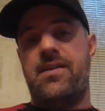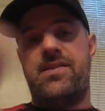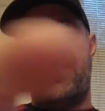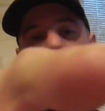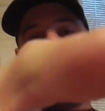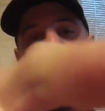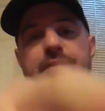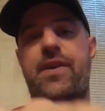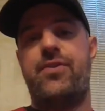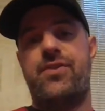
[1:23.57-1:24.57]
Same other
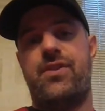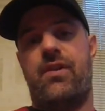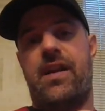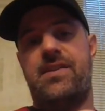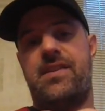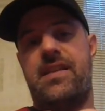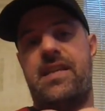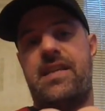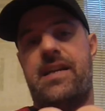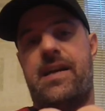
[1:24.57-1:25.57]
features though. It has
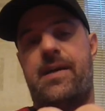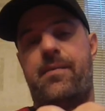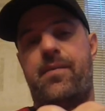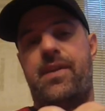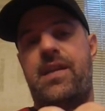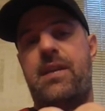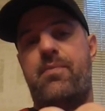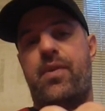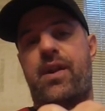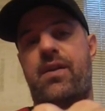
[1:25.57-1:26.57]
the
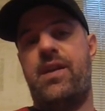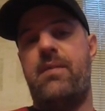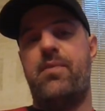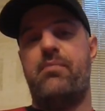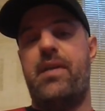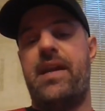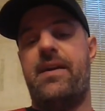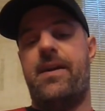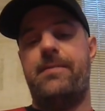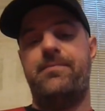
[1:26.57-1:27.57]
keeper there to keep your bait
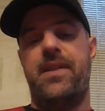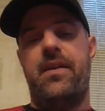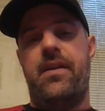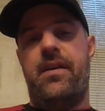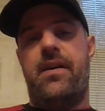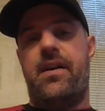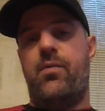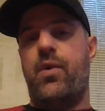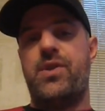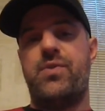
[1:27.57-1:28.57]
on.
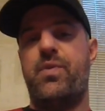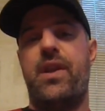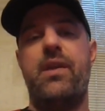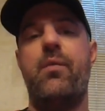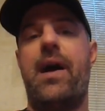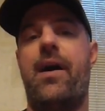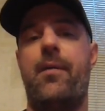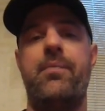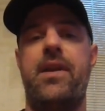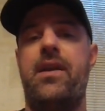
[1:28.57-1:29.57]
Works really
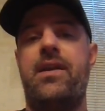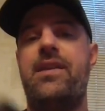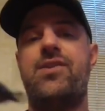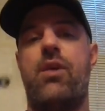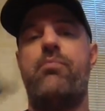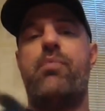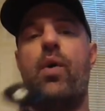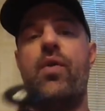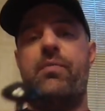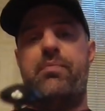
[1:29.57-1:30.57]
well. These are
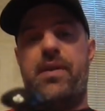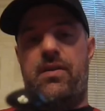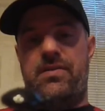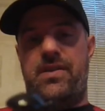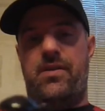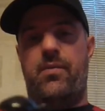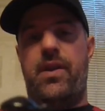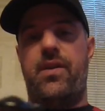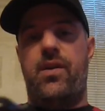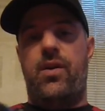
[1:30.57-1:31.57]
both built
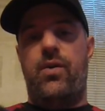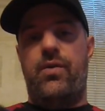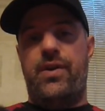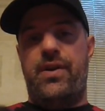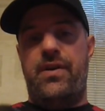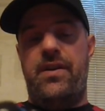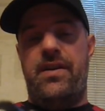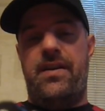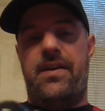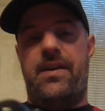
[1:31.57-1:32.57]
with owner.
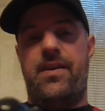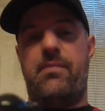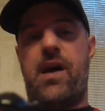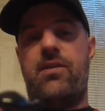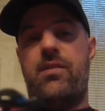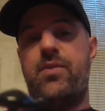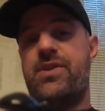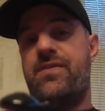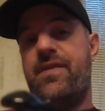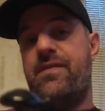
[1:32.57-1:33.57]
The model number
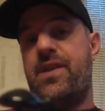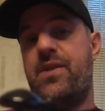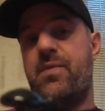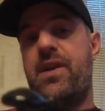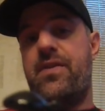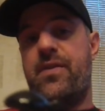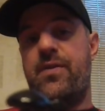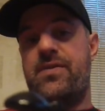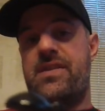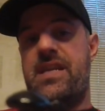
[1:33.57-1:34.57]
is
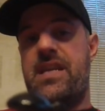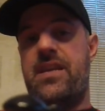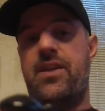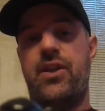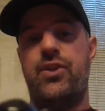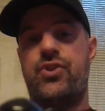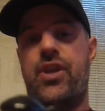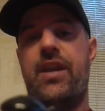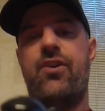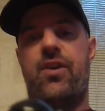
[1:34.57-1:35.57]
5313
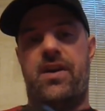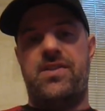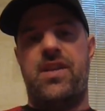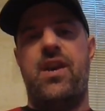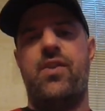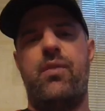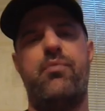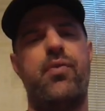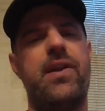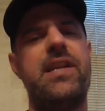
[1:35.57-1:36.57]
jig hooks. They're
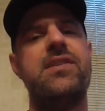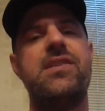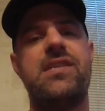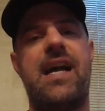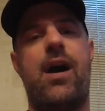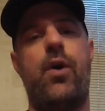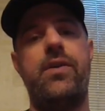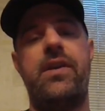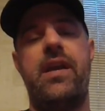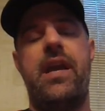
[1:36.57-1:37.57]
pretty
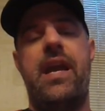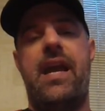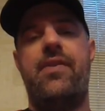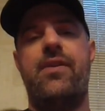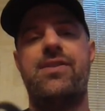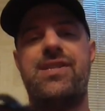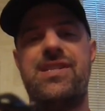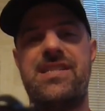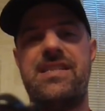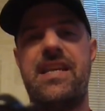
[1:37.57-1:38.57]
stout and they're
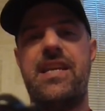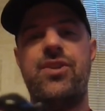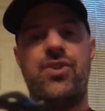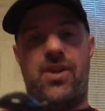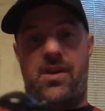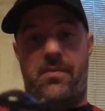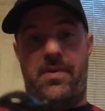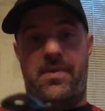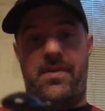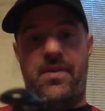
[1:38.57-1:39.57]
sticky sharp.
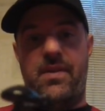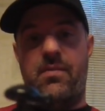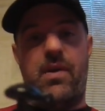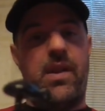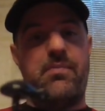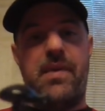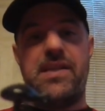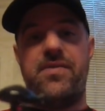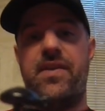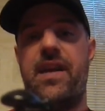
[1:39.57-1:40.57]
They're one of the
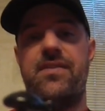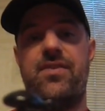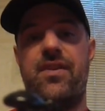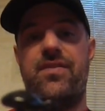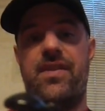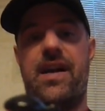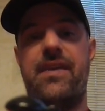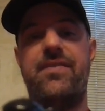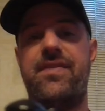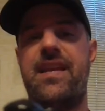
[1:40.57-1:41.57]
best finesse hooks
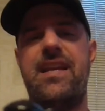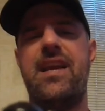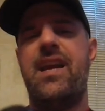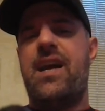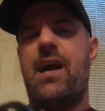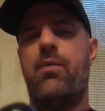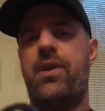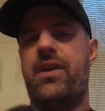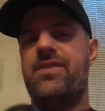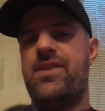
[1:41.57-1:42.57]
I've seen. I
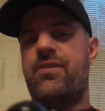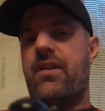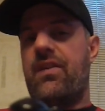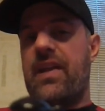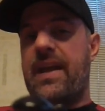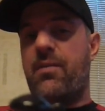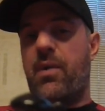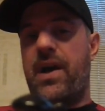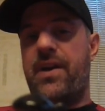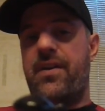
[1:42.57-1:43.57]
wouldn't consider it a light
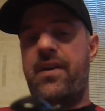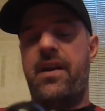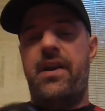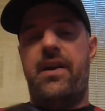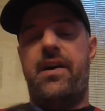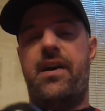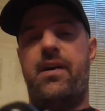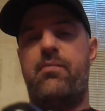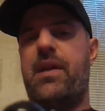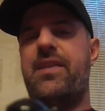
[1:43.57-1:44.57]
wire,
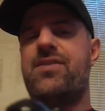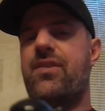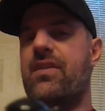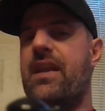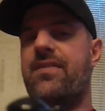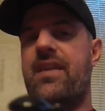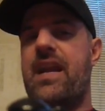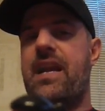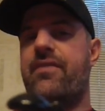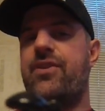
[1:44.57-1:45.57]
but it certainly isn't a
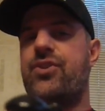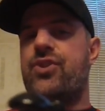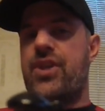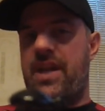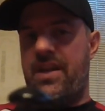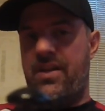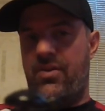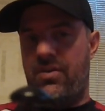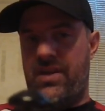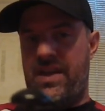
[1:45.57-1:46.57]
heavy jig
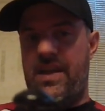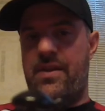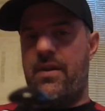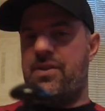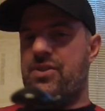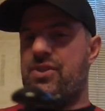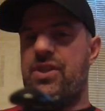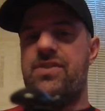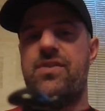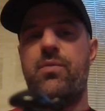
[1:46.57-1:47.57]
hook either. It's
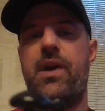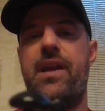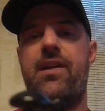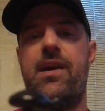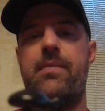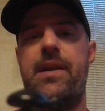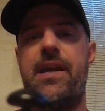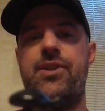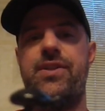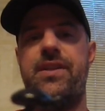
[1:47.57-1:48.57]
just the right
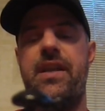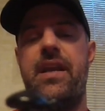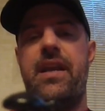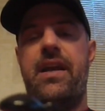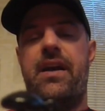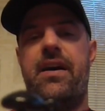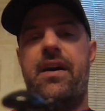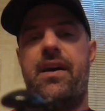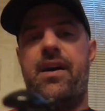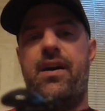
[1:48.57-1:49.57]
combination
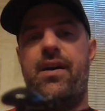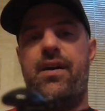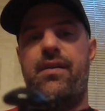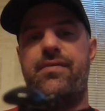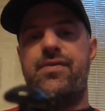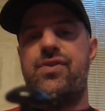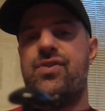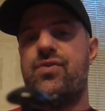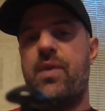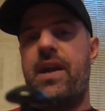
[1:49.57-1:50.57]
of
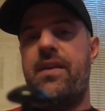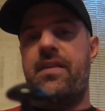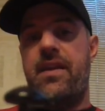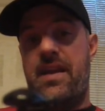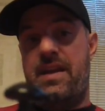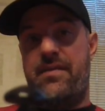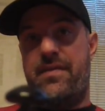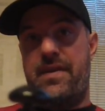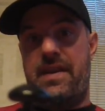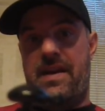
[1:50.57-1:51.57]
strength and
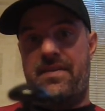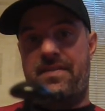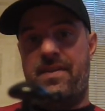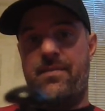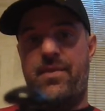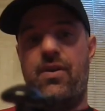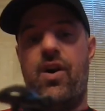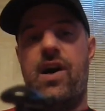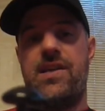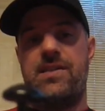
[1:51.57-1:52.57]
finesse. They're
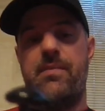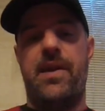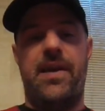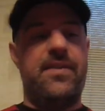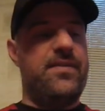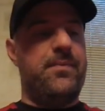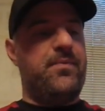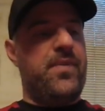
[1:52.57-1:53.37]
awesome heads.